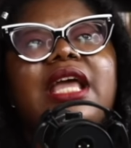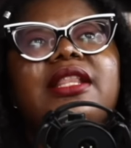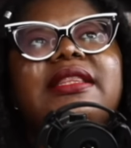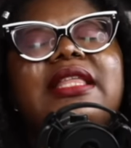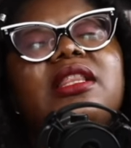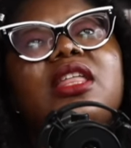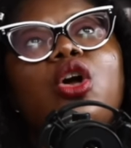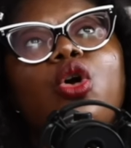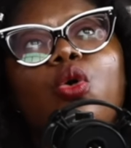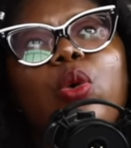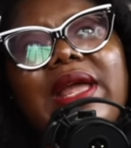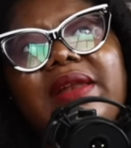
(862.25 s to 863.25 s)
The, the
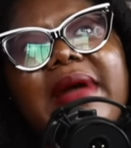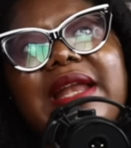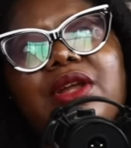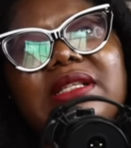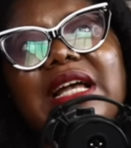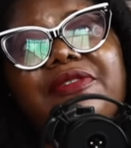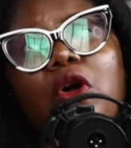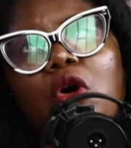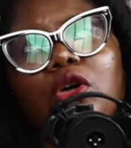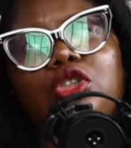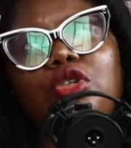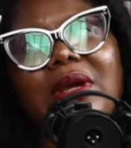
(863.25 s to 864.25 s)
Queen might not have
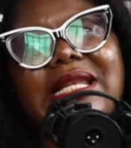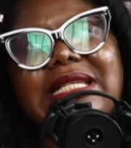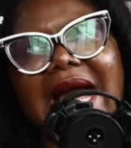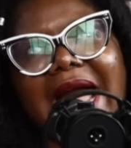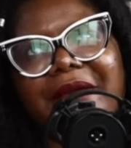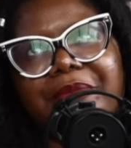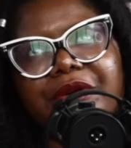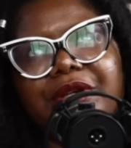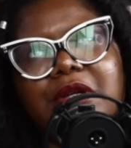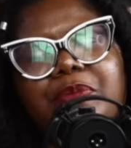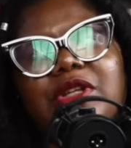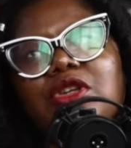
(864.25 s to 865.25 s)
called you a
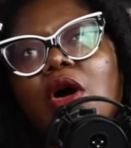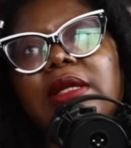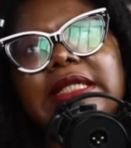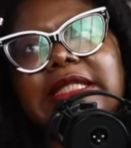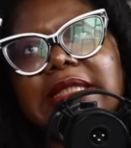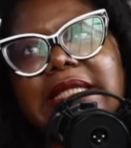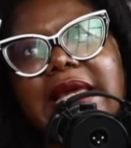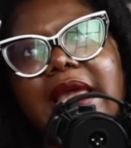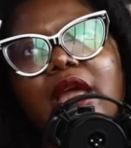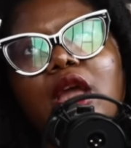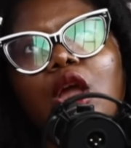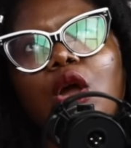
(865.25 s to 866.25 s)
diamond, but honestly,
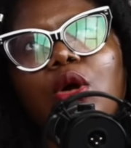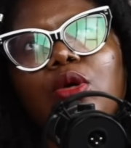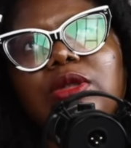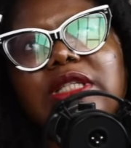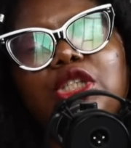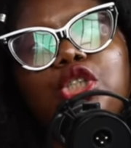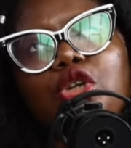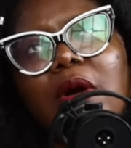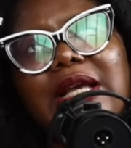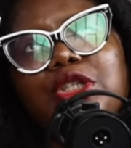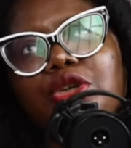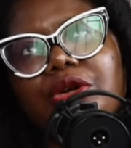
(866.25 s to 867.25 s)
this show
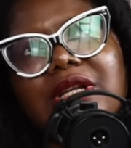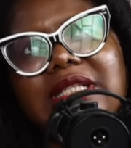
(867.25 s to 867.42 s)
has shown us